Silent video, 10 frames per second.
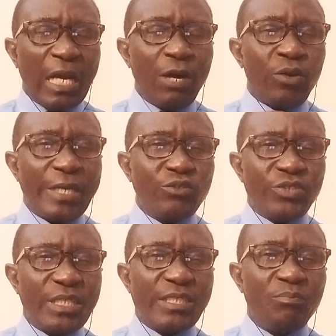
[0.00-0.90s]
how
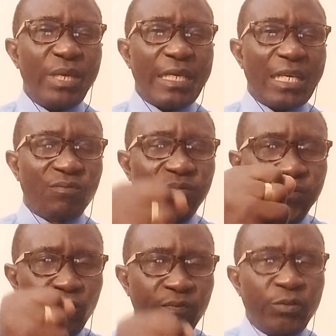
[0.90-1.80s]
righteousness makes
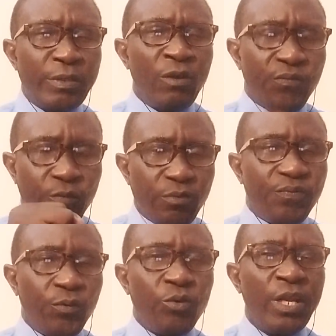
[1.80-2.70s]
us
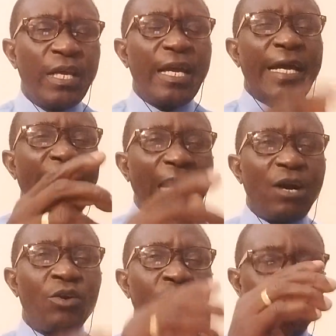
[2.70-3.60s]
fruitful, and
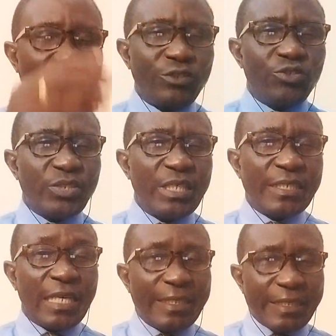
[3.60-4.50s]
how
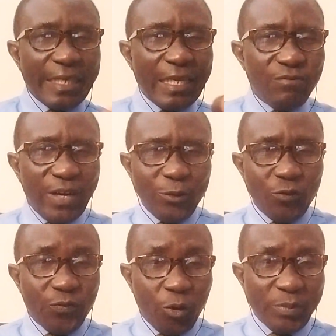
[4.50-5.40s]
righteousness can deliver
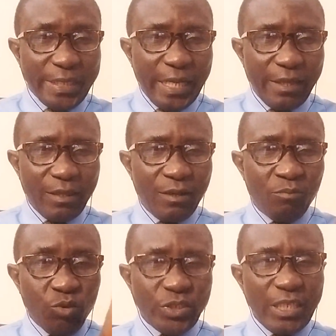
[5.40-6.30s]
you from death.
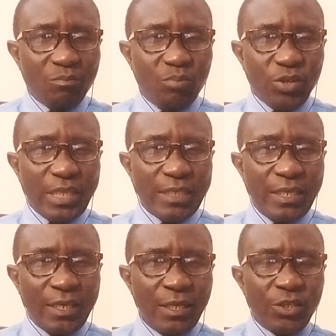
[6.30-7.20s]
Most
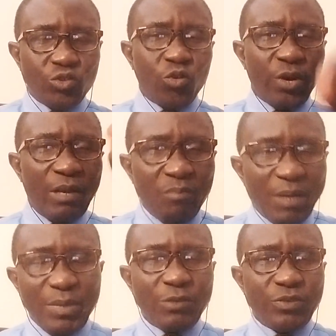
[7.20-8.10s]
importantly. So
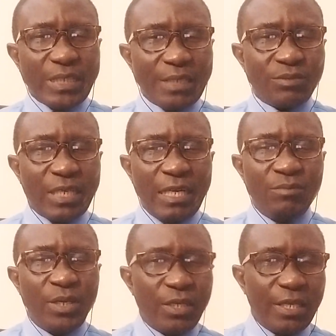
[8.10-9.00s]
remember to
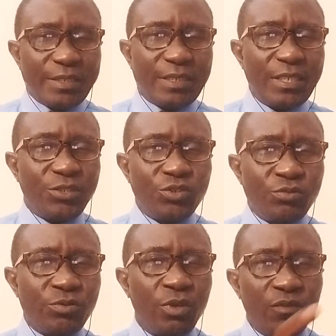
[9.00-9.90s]
subscribe and stay
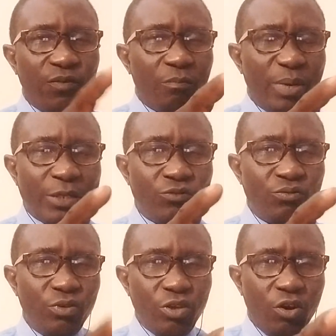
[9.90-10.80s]
tuned for part
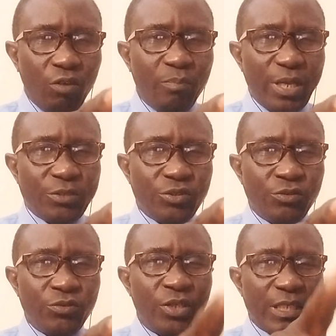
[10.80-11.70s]
two. God bless
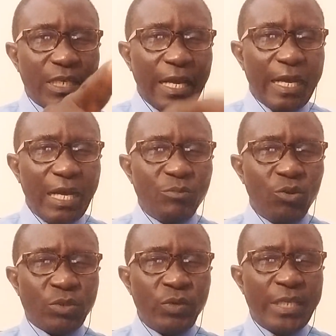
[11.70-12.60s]
you. Till I come
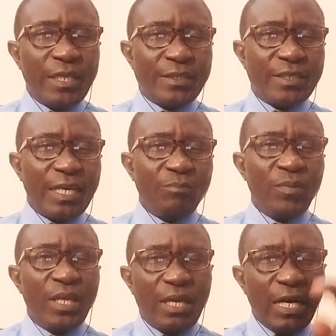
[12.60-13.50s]
your way next time,
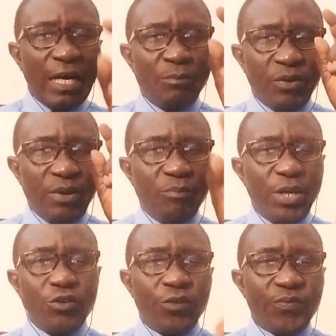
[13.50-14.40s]
I
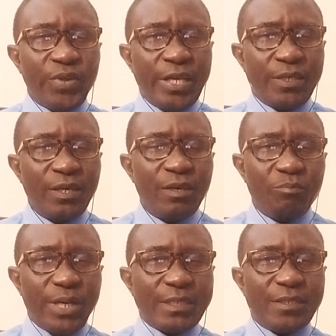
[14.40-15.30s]
remain your friend,
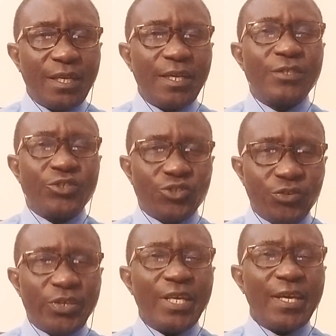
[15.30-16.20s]
Pastor
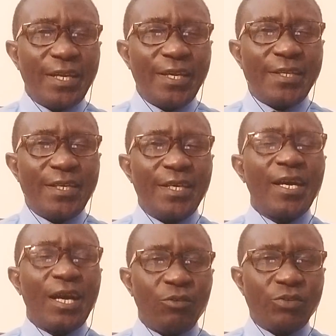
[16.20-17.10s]
John Kennedy
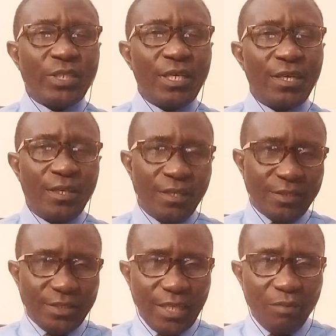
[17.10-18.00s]
Akutia.
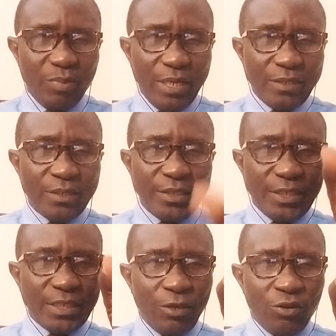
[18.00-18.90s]
Stay blessed.
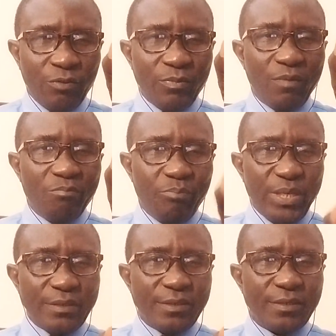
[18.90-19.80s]
Shalom.
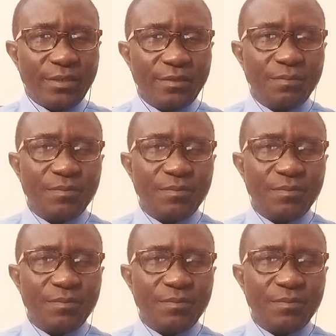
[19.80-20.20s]
Peace.